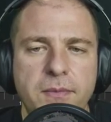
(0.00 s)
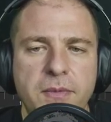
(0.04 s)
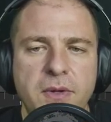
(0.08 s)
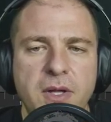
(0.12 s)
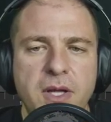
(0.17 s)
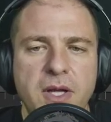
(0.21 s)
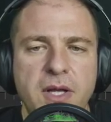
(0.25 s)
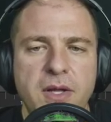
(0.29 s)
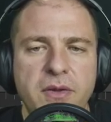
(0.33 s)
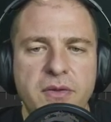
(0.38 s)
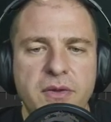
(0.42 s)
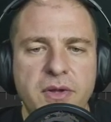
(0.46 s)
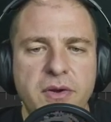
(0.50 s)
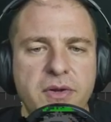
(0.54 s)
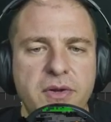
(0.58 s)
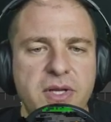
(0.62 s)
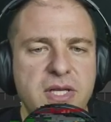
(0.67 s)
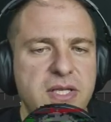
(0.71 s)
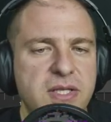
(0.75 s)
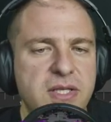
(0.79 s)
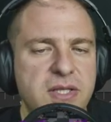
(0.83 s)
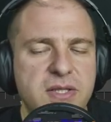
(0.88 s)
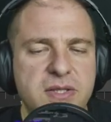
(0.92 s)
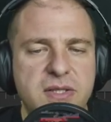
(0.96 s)
there
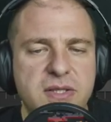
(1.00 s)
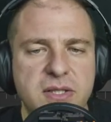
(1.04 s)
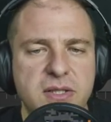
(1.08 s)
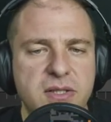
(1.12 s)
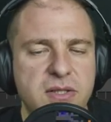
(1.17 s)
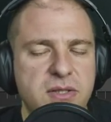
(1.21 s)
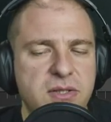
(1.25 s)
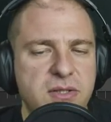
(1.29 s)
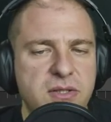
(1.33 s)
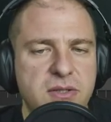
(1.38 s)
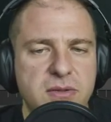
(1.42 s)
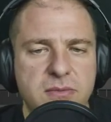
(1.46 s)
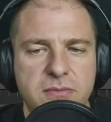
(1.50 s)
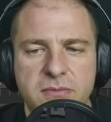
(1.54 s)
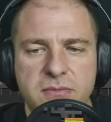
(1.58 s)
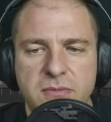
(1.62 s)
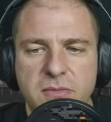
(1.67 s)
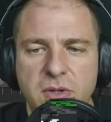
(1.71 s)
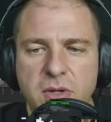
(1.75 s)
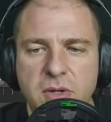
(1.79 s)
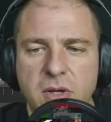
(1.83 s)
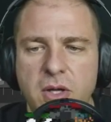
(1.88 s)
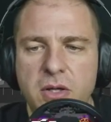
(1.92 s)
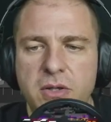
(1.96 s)
is
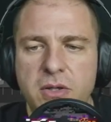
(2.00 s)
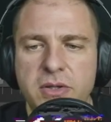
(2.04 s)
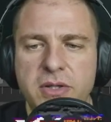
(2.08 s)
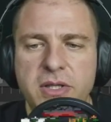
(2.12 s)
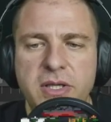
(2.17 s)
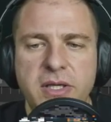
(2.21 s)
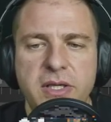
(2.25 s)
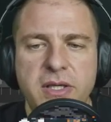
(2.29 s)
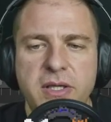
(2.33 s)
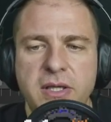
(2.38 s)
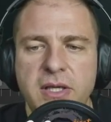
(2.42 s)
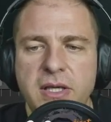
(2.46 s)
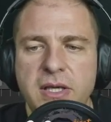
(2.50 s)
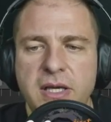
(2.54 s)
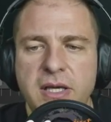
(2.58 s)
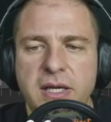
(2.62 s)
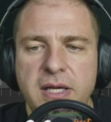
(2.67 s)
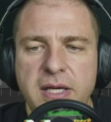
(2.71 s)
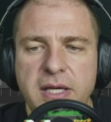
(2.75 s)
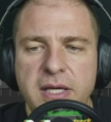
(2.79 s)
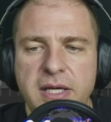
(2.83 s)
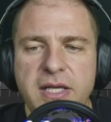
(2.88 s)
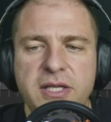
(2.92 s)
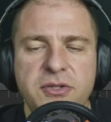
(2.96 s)
only an
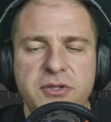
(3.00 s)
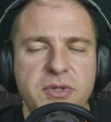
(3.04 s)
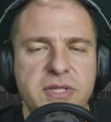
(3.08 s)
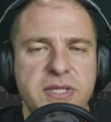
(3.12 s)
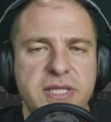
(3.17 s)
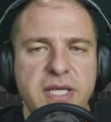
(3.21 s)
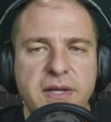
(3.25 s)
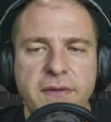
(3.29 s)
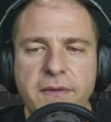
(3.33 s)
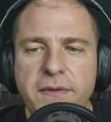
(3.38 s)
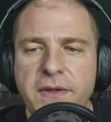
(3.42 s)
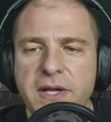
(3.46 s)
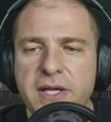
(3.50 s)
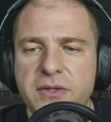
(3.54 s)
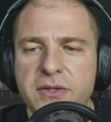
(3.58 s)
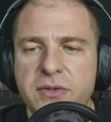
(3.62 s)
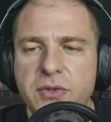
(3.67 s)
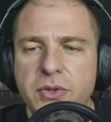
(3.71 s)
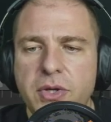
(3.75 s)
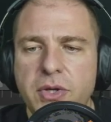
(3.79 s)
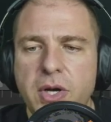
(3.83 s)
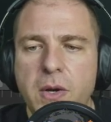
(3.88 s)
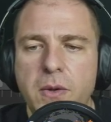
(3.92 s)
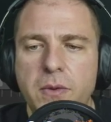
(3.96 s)
interesting thing to
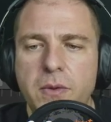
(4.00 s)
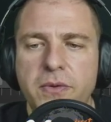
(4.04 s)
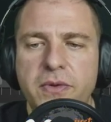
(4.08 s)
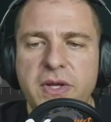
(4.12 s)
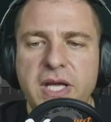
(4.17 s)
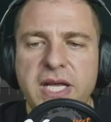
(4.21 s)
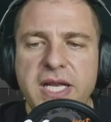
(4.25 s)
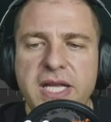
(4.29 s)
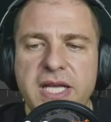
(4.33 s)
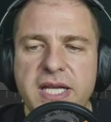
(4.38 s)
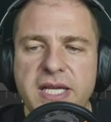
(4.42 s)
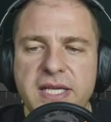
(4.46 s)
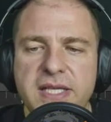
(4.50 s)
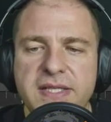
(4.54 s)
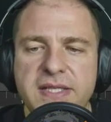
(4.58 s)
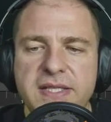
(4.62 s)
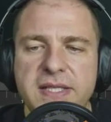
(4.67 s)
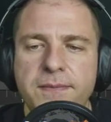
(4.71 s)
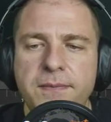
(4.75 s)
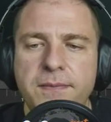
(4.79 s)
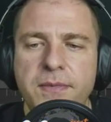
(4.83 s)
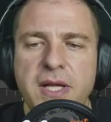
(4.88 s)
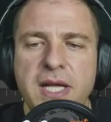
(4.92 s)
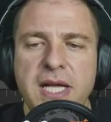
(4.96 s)
know, that is,
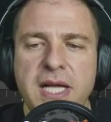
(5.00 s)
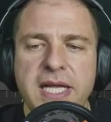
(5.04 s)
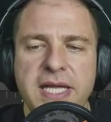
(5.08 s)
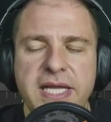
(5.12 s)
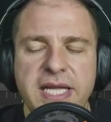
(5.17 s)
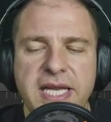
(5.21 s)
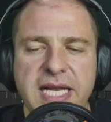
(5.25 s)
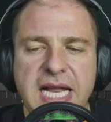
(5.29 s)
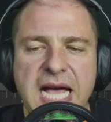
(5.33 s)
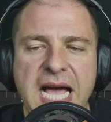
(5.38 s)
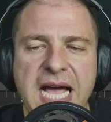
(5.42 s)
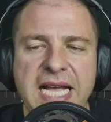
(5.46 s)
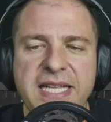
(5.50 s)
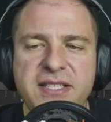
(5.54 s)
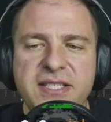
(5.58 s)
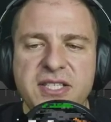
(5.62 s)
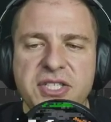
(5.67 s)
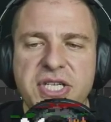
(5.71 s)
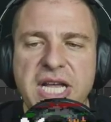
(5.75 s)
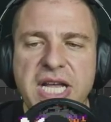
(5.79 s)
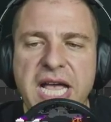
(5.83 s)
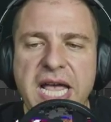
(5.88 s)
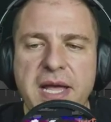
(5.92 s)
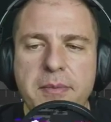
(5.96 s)
light
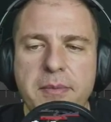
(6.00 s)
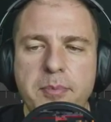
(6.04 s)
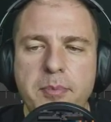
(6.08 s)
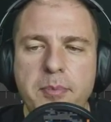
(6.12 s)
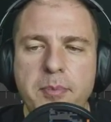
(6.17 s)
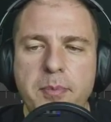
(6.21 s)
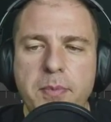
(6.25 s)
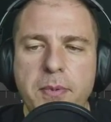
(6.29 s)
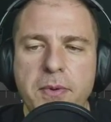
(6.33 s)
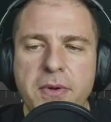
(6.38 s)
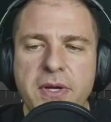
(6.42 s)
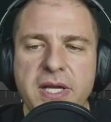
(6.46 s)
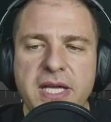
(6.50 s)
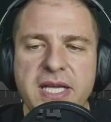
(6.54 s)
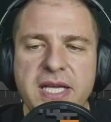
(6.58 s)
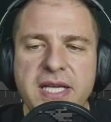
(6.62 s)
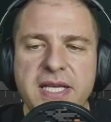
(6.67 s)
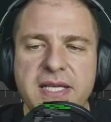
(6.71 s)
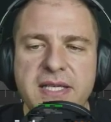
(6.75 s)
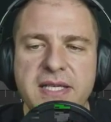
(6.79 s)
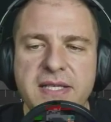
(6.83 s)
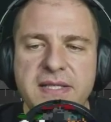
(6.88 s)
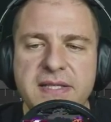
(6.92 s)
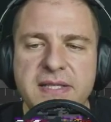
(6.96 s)
shape
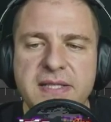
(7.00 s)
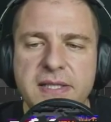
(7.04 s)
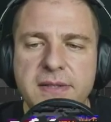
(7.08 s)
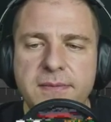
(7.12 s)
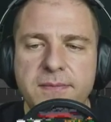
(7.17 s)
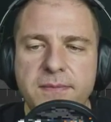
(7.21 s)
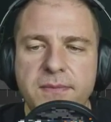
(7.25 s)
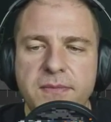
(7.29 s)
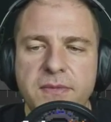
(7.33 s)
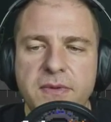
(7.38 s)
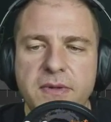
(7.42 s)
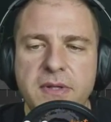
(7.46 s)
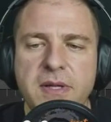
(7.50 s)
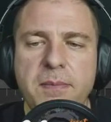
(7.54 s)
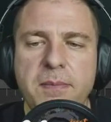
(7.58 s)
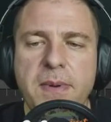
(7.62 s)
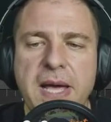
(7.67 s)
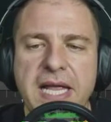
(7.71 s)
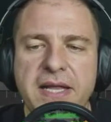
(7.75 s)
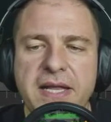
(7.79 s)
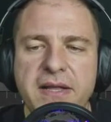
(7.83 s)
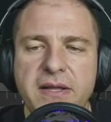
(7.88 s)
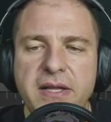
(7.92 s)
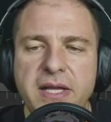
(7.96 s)
is
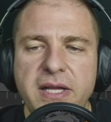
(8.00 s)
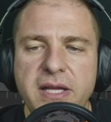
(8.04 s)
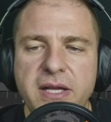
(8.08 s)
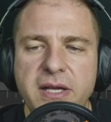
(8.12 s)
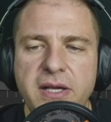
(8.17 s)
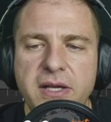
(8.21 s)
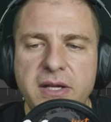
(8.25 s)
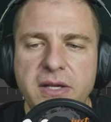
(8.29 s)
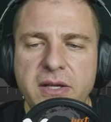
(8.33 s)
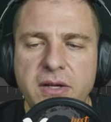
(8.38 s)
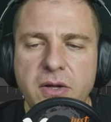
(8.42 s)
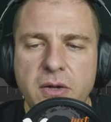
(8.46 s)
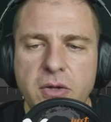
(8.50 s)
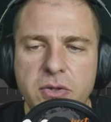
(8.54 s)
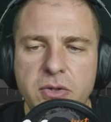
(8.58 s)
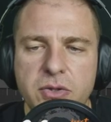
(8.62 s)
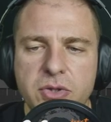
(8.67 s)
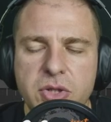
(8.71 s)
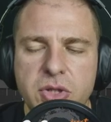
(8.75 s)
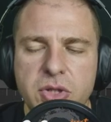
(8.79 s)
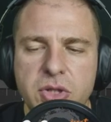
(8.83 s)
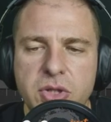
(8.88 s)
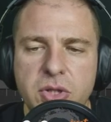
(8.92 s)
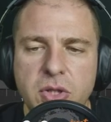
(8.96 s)
depending
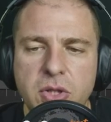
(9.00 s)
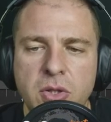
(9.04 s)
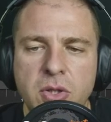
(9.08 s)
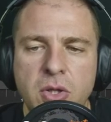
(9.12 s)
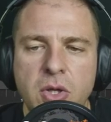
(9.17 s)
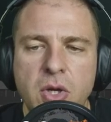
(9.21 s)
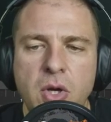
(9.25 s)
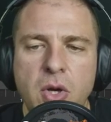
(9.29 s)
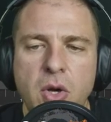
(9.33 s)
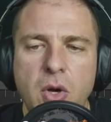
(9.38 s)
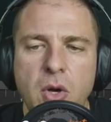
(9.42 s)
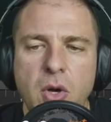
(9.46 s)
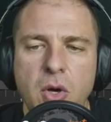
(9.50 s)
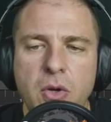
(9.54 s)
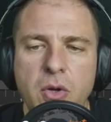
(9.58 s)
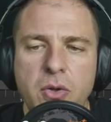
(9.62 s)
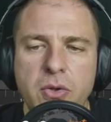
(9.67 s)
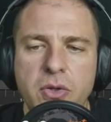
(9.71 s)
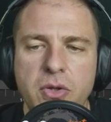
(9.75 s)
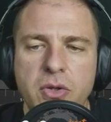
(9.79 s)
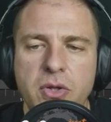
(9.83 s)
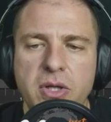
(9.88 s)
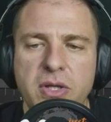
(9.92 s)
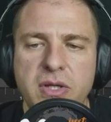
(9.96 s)
also on
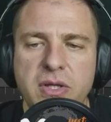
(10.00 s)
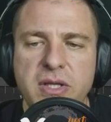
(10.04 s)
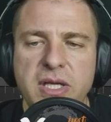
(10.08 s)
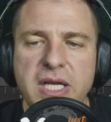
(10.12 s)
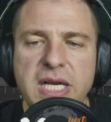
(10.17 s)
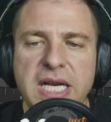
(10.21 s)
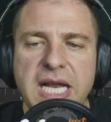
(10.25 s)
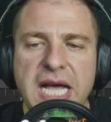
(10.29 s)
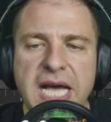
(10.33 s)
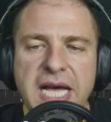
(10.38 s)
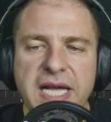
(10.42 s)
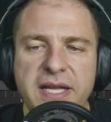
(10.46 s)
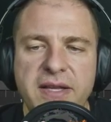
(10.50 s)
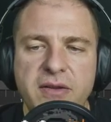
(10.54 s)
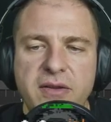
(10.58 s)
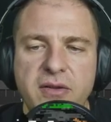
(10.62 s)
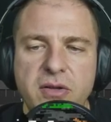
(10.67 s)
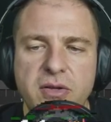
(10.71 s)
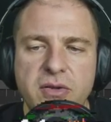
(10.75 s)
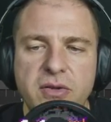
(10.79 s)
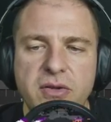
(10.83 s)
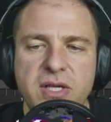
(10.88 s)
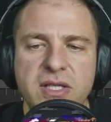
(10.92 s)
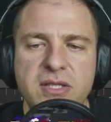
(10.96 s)
the light
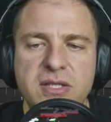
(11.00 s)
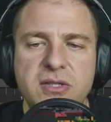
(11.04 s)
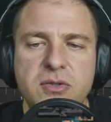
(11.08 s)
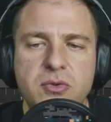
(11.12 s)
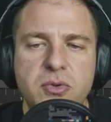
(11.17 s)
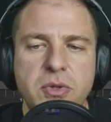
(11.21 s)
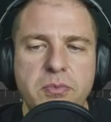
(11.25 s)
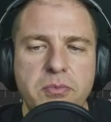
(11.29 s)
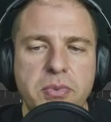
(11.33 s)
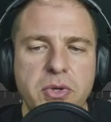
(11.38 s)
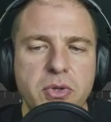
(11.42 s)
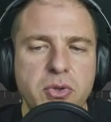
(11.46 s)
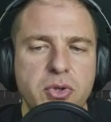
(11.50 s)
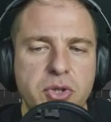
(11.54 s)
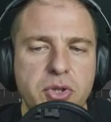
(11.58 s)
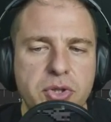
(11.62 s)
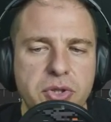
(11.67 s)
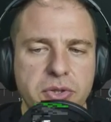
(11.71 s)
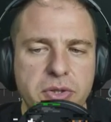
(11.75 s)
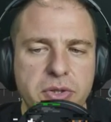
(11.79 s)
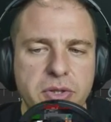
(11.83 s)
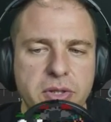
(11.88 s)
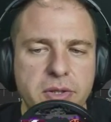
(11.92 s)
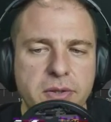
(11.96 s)

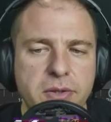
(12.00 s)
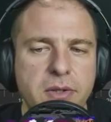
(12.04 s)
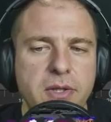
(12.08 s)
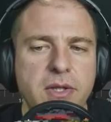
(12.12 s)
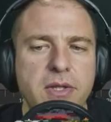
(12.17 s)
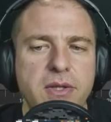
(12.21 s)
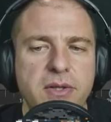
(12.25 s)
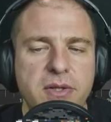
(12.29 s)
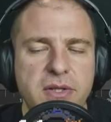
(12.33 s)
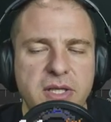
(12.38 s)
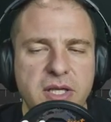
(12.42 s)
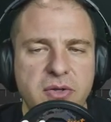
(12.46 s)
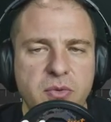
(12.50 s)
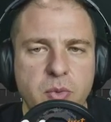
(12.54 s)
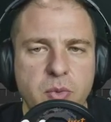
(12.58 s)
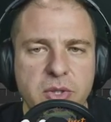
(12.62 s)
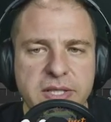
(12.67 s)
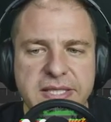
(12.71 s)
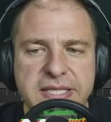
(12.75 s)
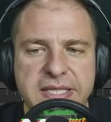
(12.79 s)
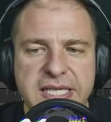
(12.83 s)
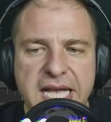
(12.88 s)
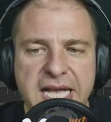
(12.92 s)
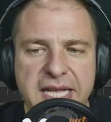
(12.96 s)
distribution that we
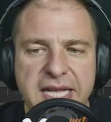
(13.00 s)
set,